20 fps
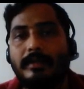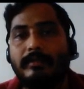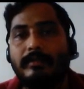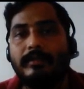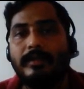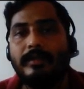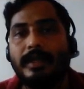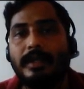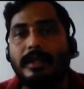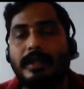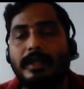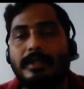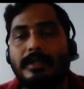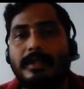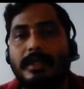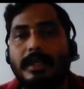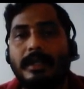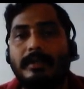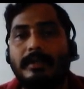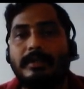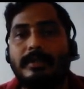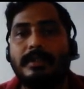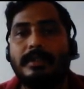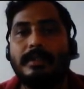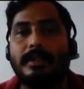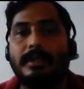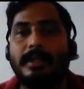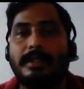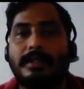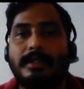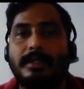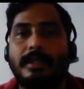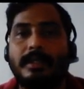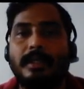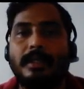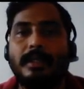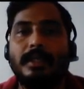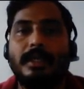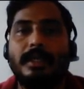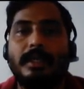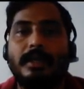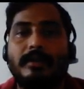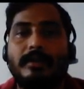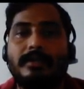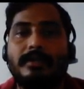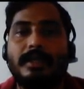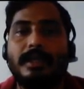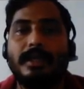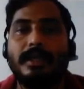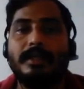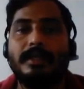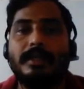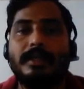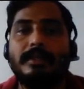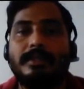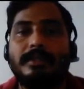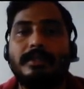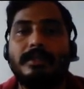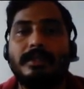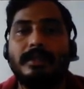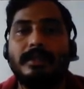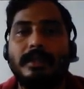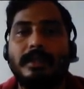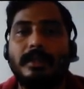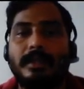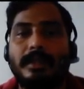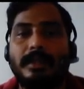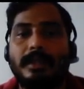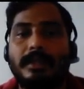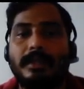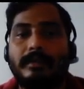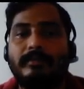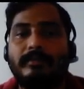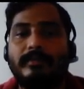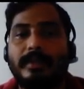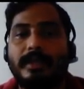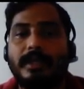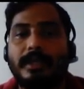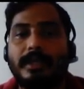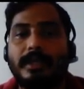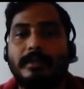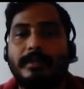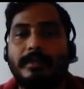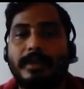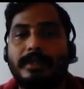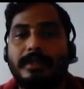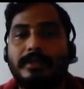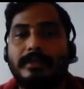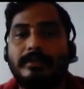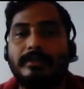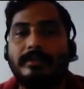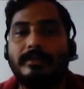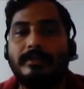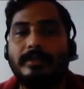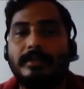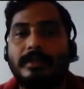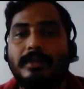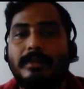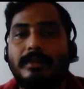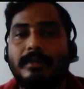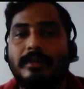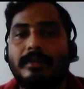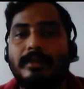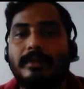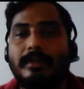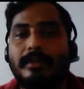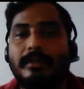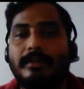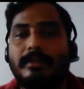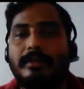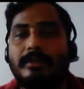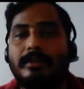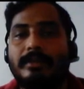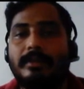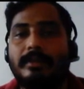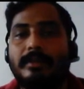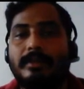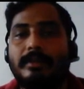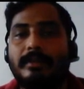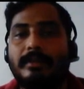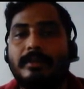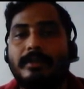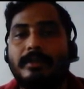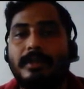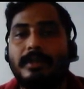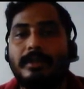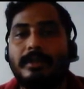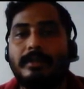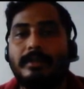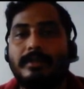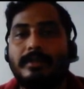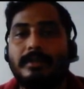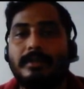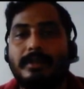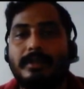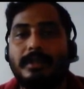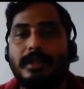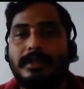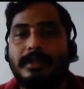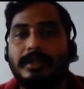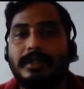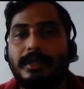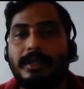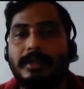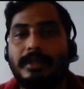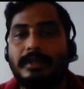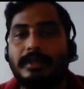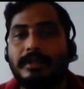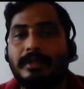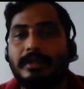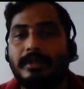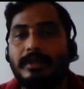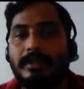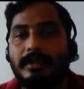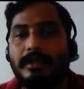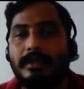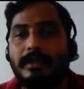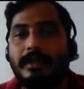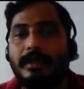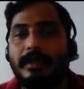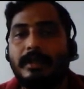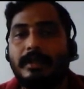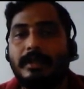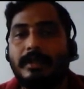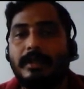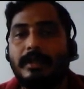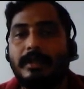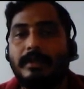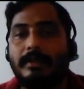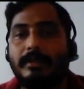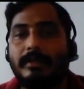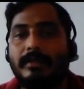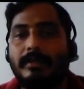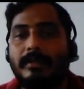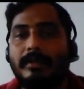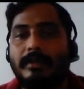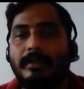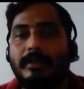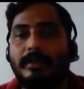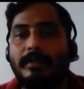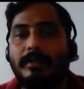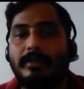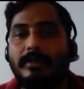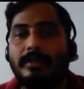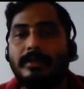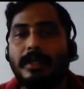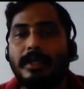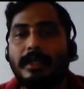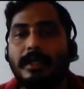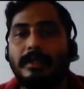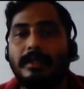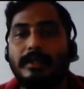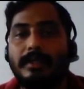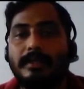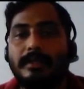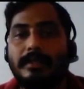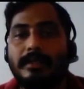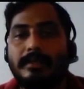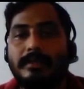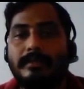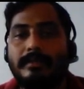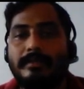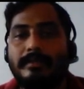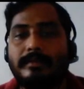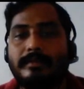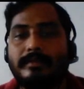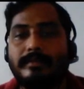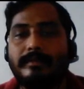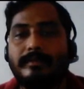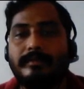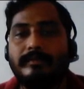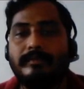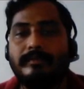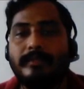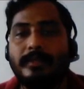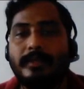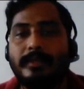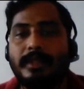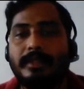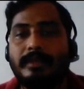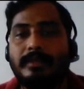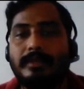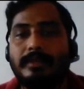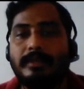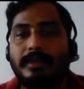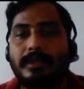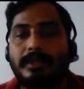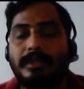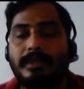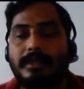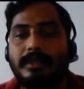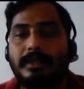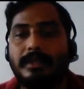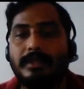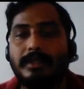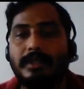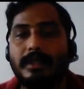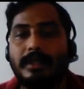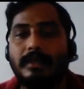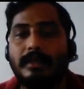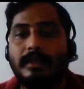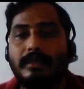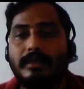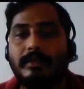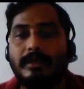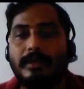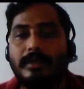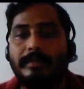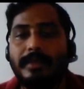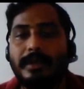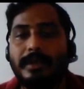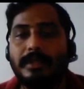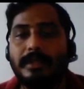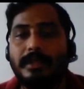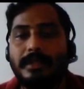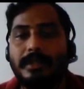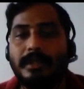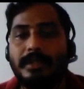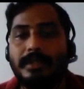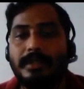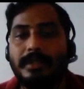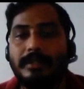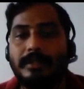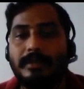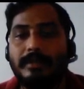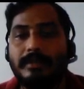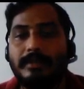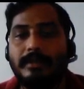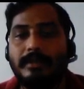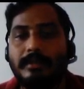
for a tensile stress, it looks like this, and for a compressive uh, stresses, the internal load looks like this. So this is internal load representation